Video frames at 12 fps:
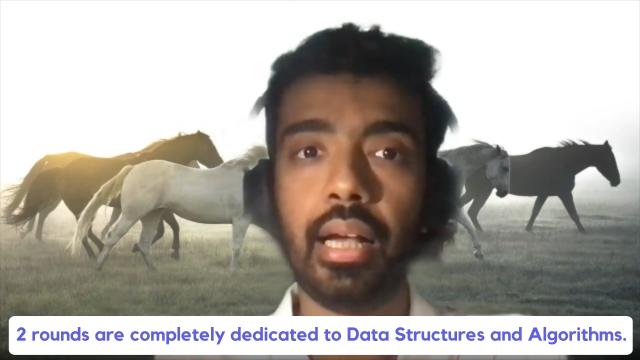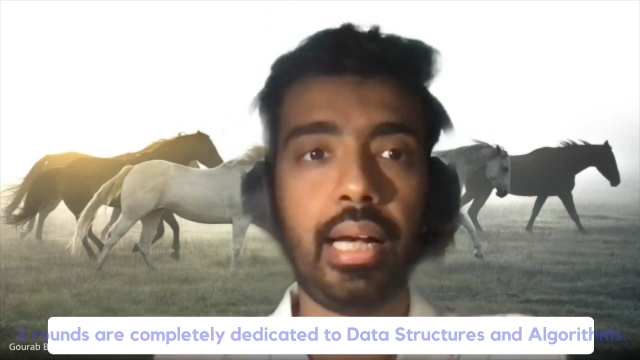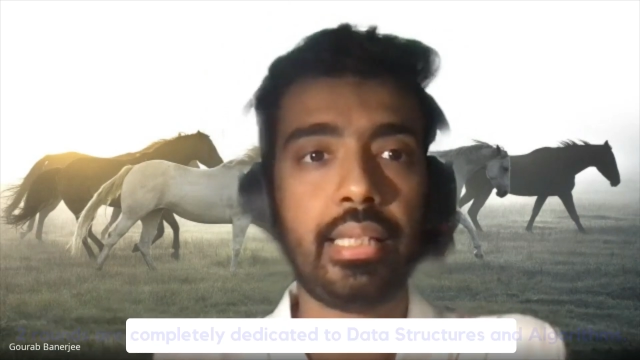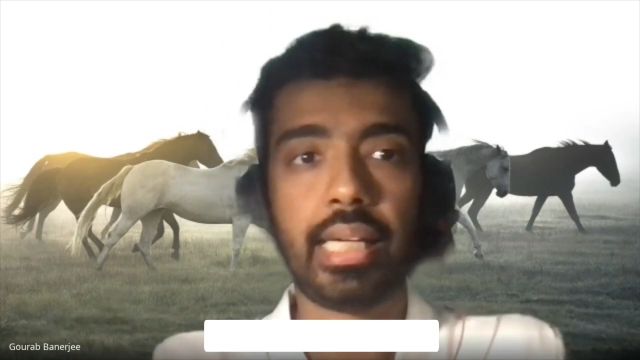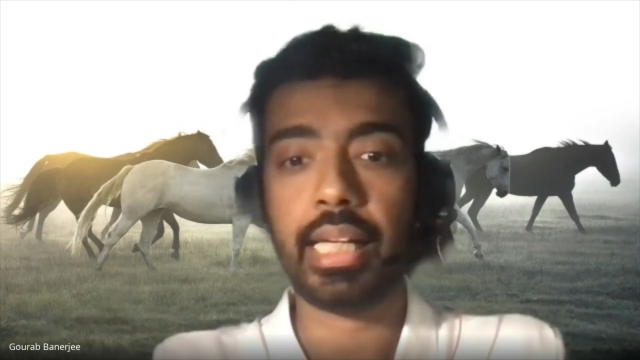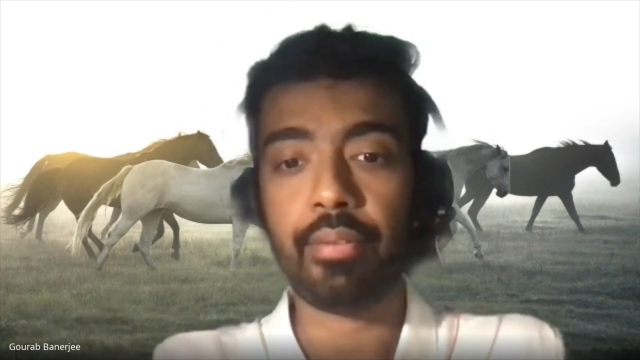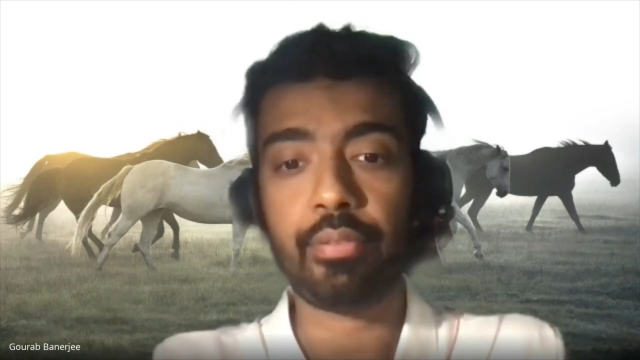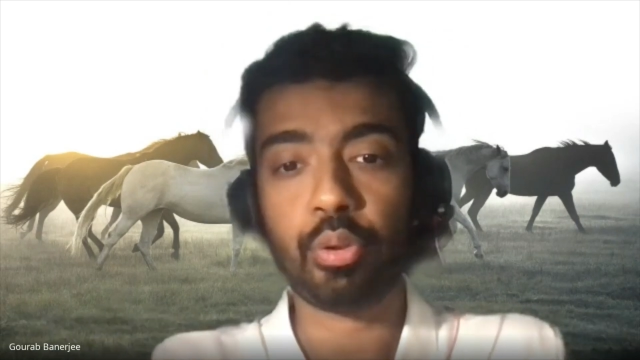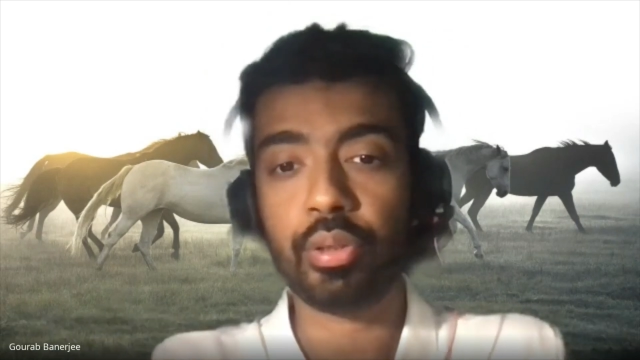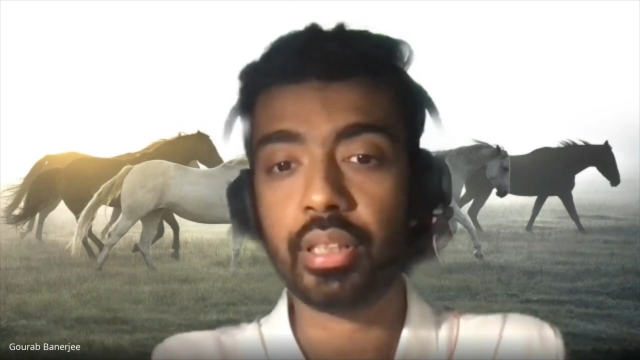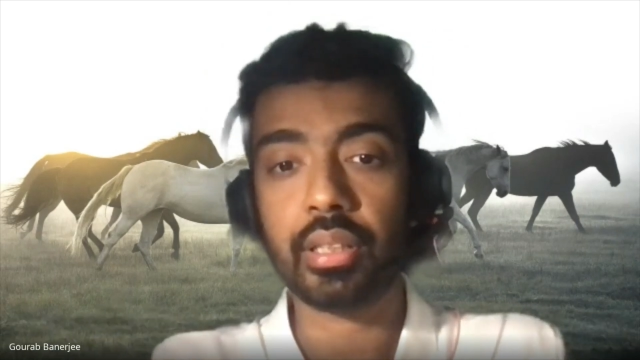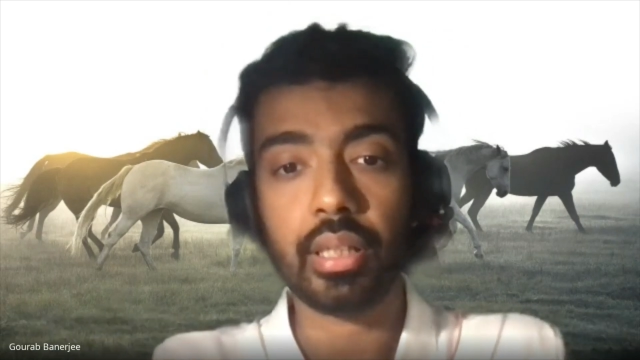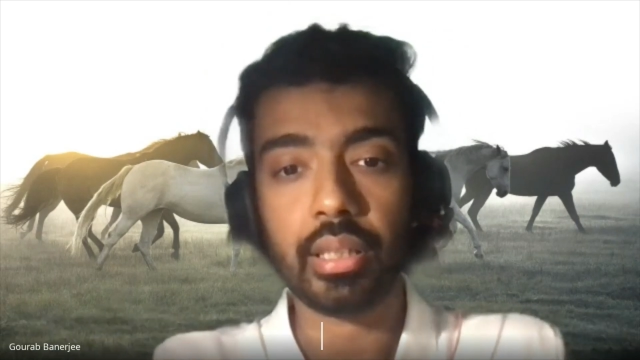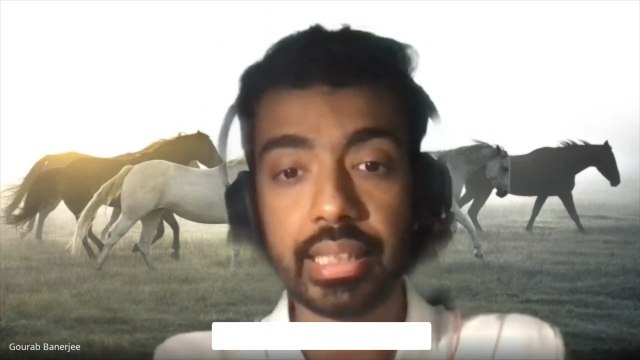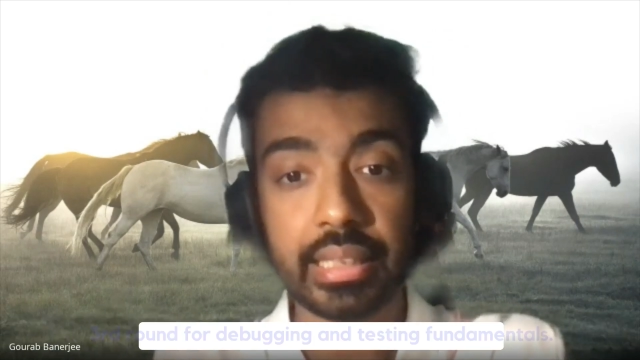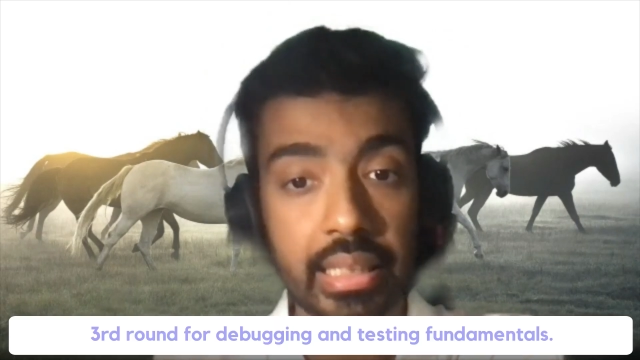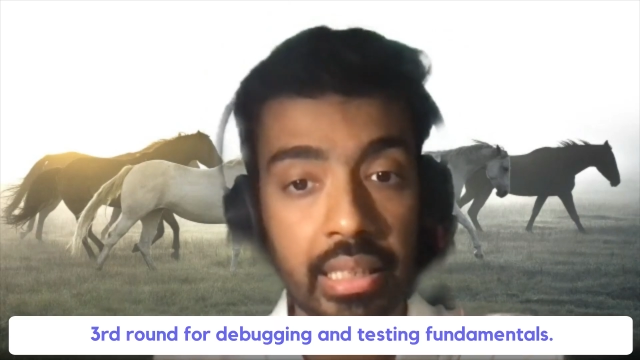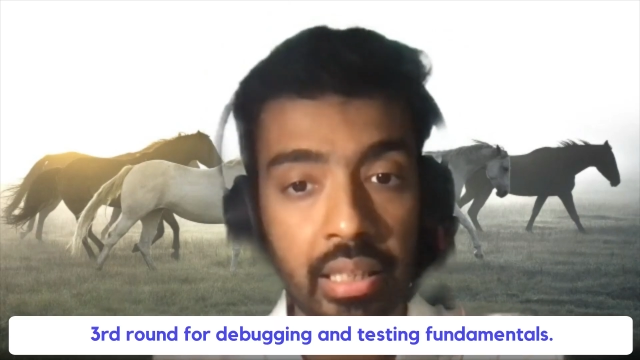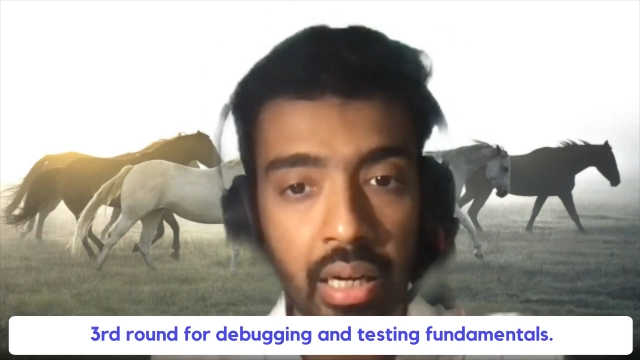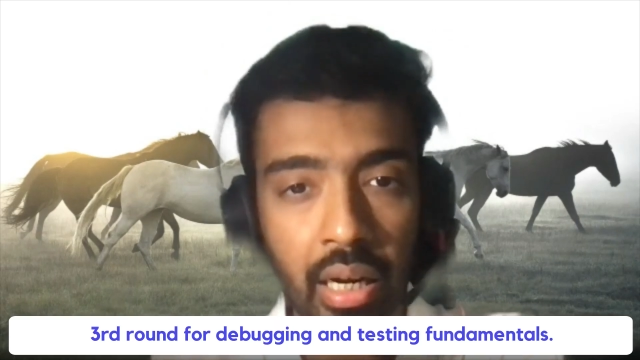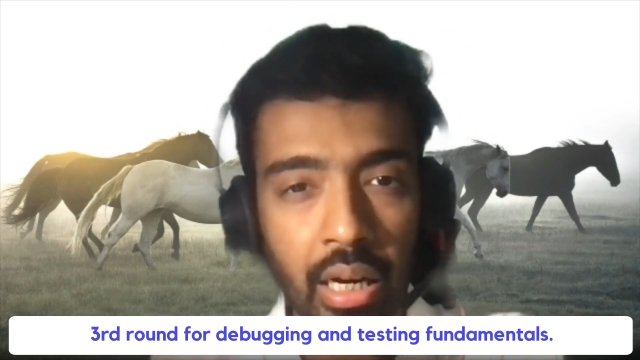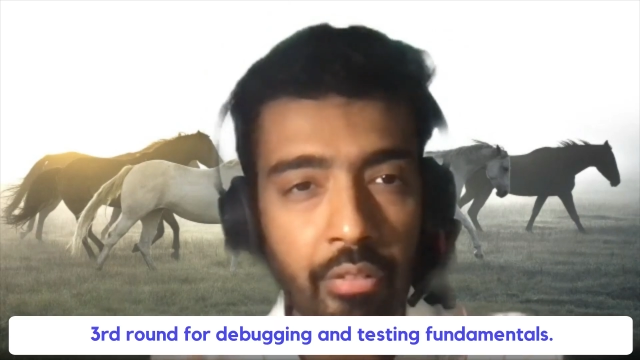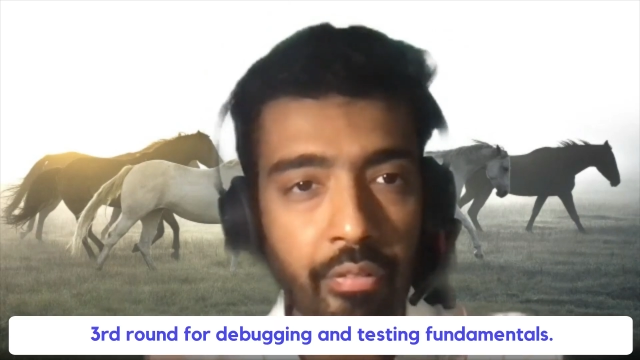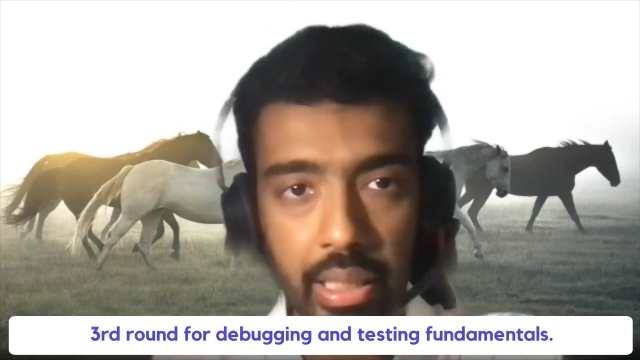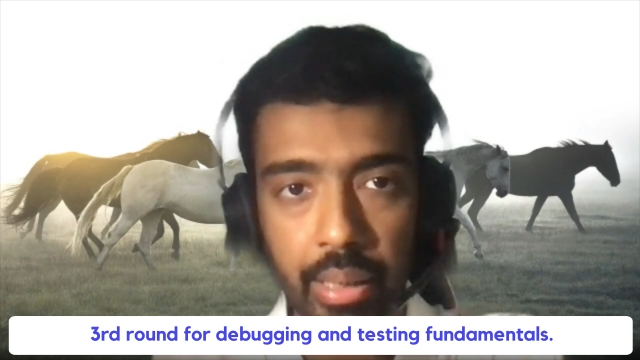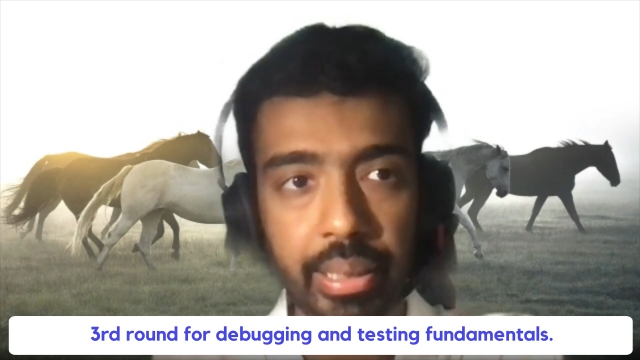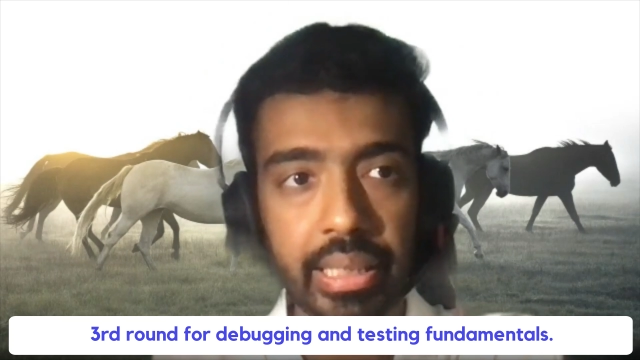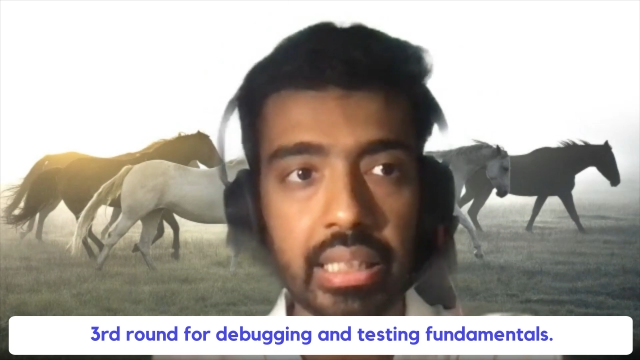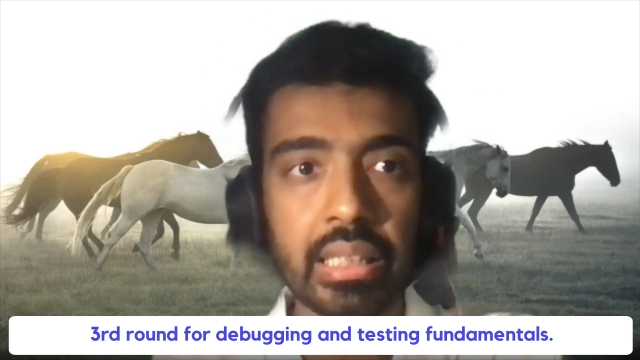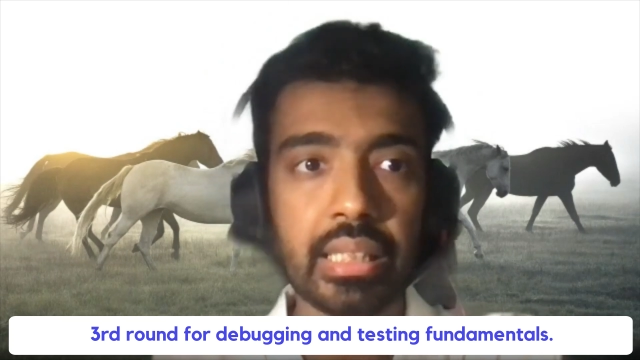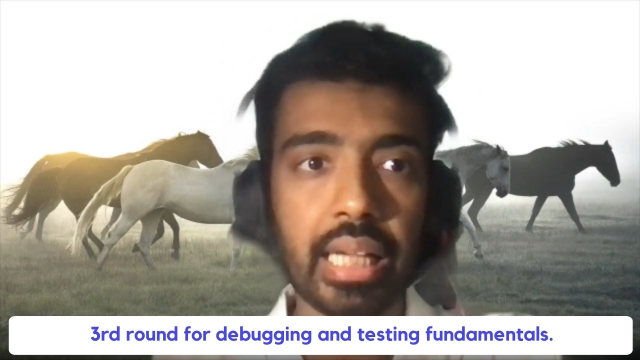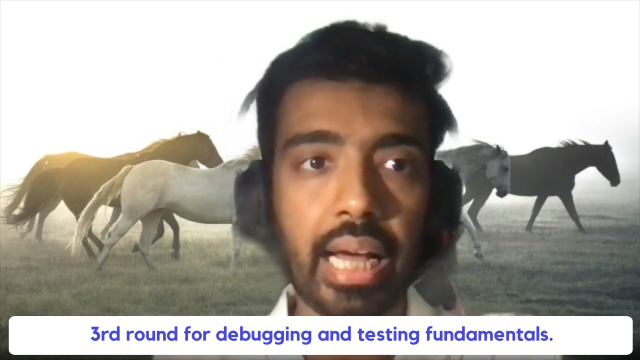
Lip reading: as I have told, the testing fundamentals.